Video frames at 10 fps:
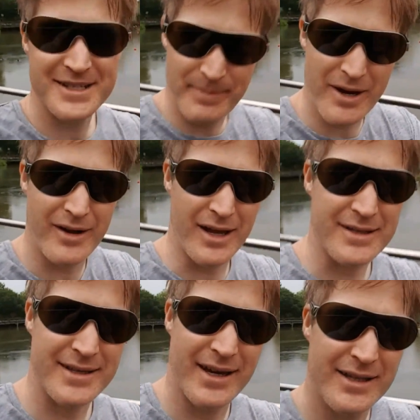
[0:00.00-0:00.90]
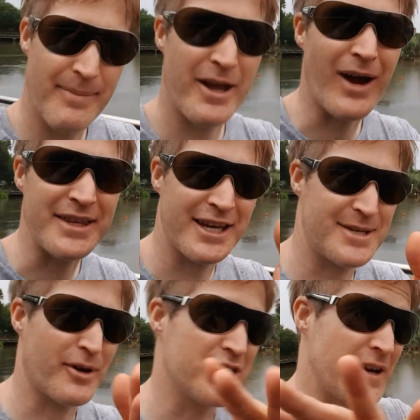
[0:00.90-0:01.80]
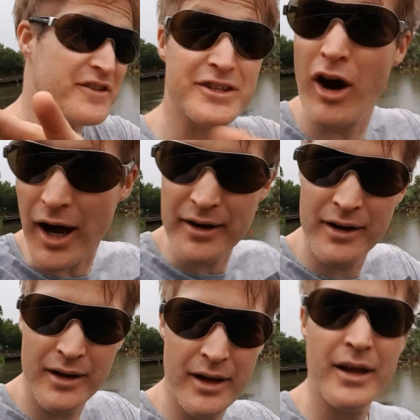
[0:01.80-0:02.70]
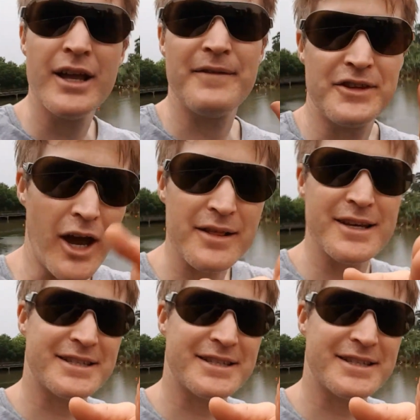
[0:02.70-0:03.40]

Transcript: experience to be a great teacher, because if it's not, if you don't